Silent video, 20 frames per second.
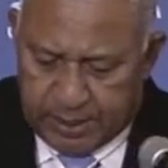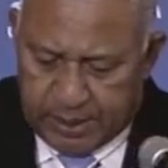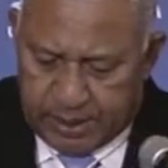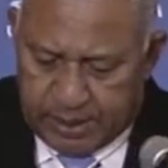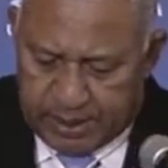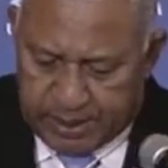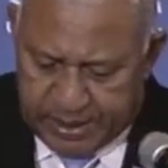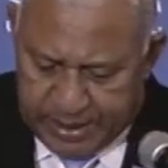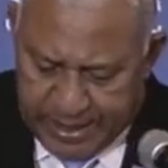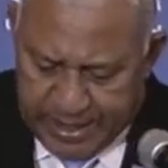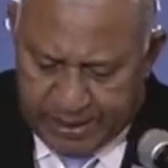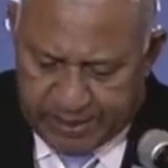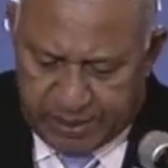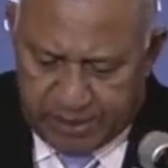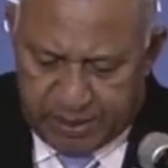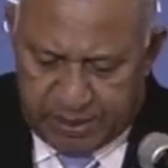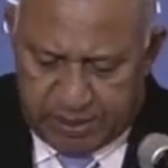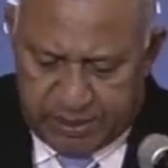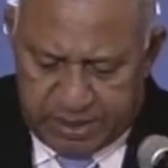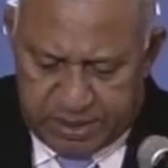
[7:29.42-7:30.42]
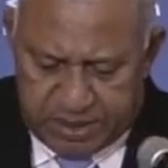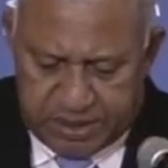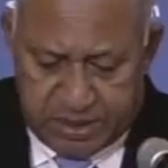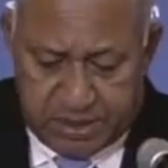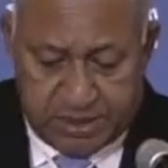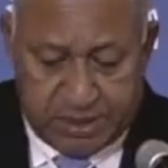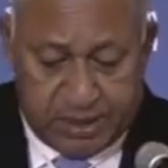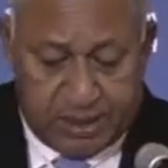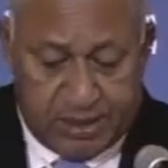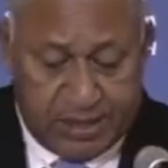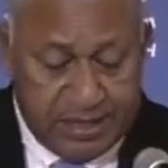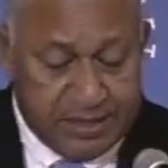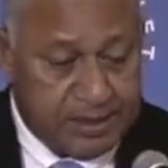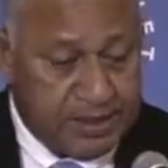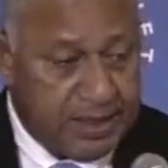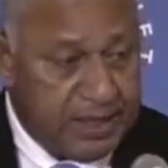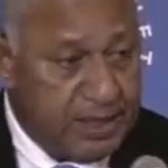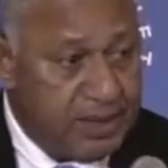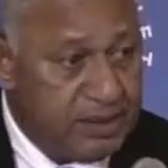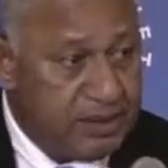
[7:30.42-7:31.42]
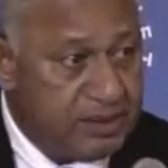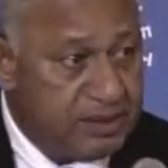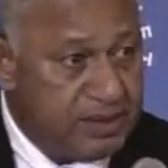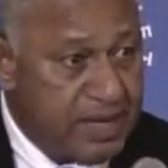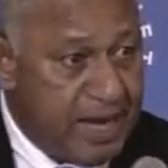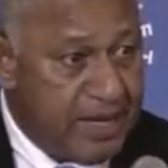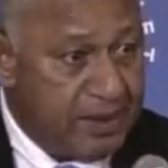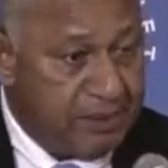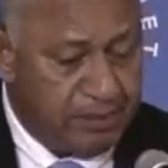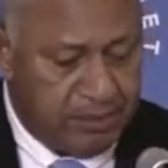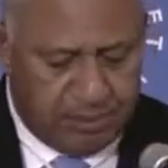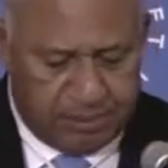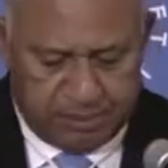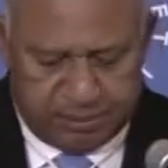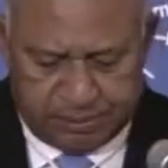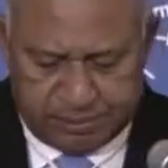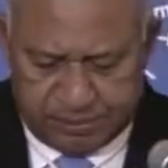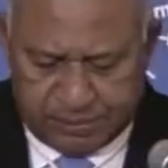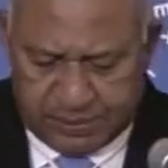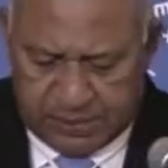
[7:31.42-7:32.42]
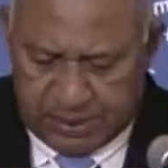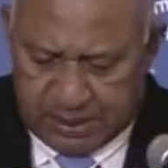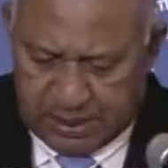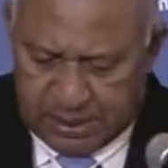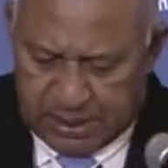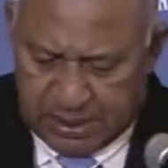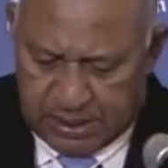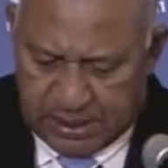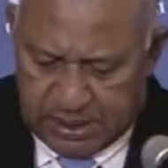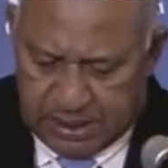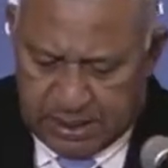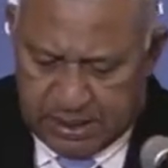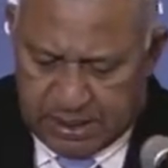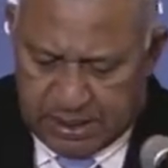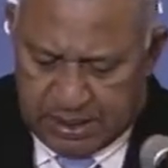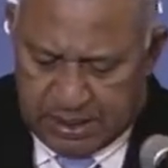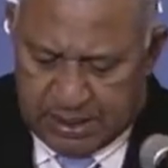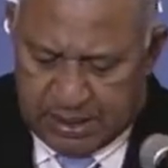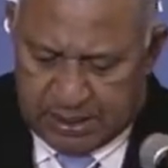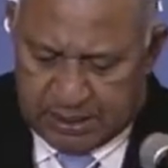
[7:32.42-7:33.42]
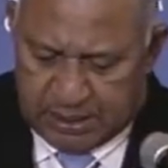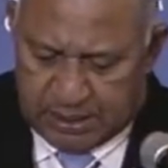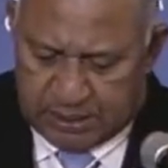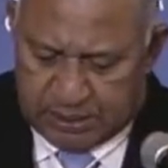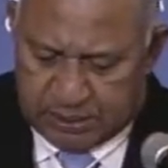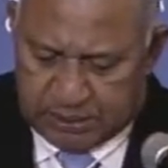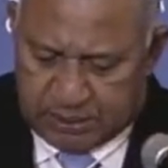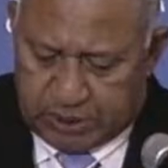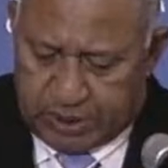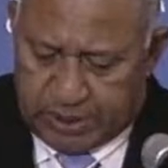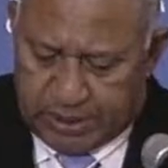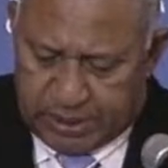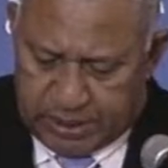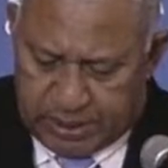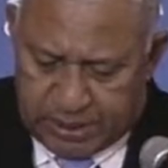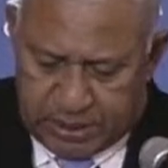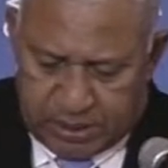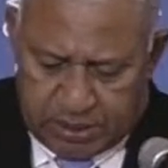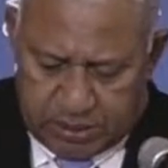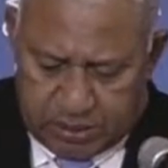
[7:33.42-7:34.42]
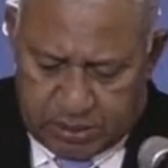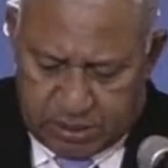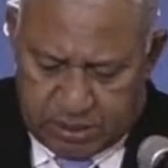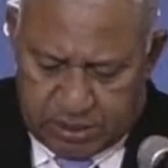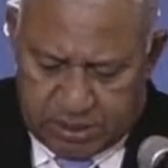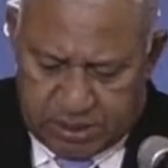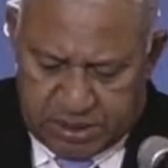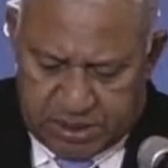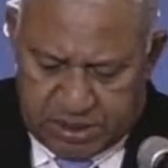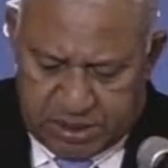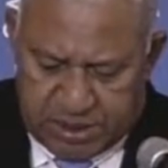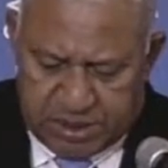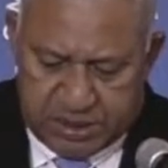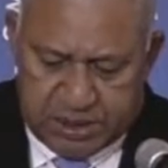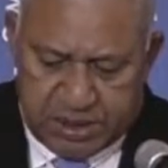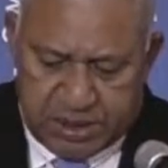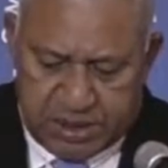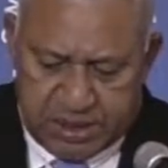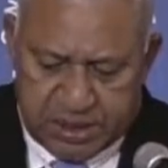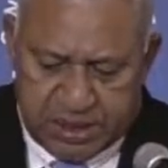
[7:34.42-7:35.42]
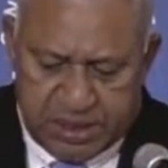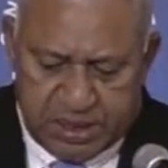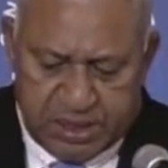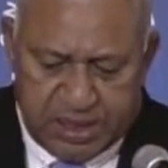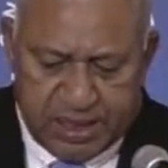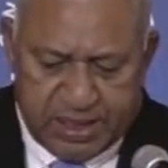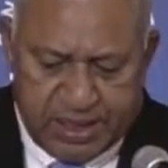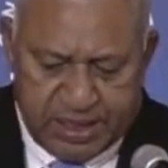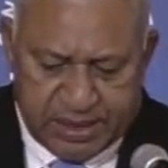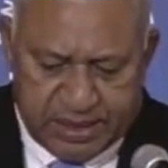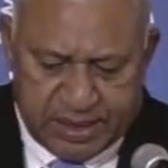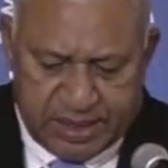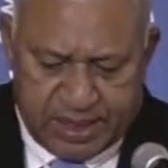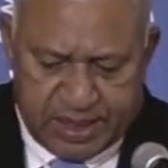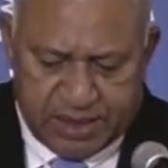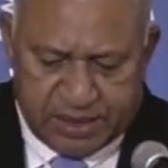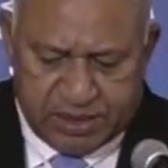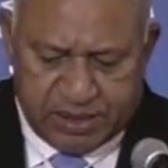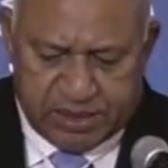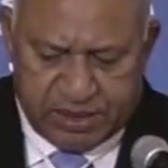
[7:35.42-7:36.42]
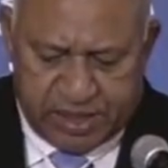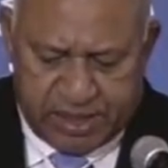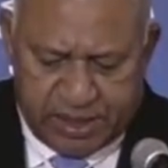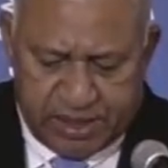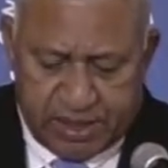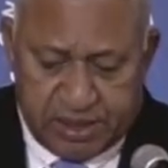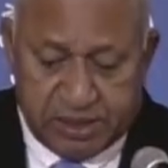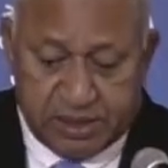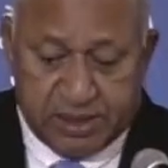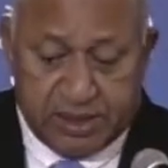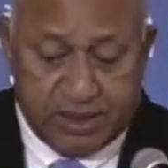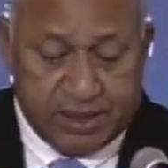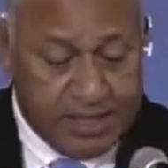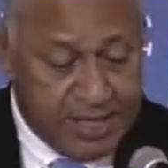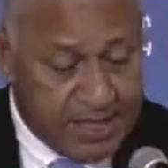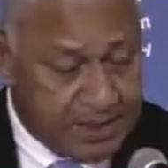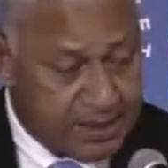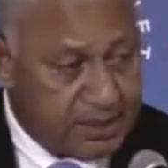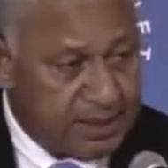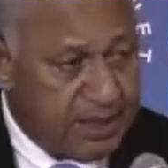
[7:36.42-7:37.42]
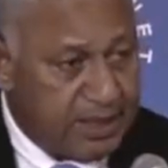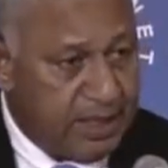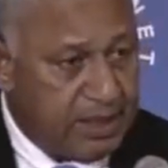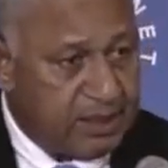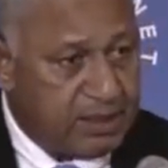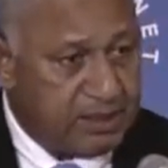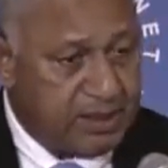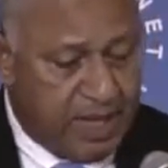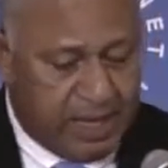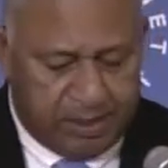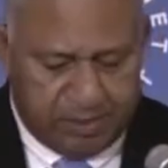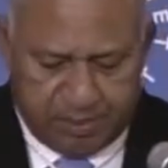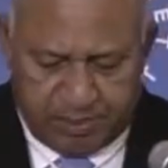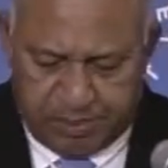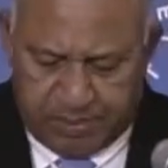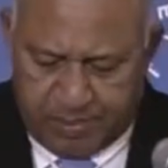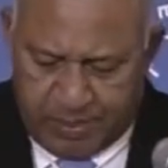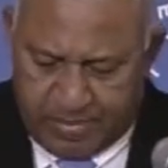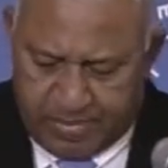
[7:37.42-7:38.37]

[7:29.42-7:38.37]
In the end, this isn't the race against time. It isn't the race against each other, it's a race against time.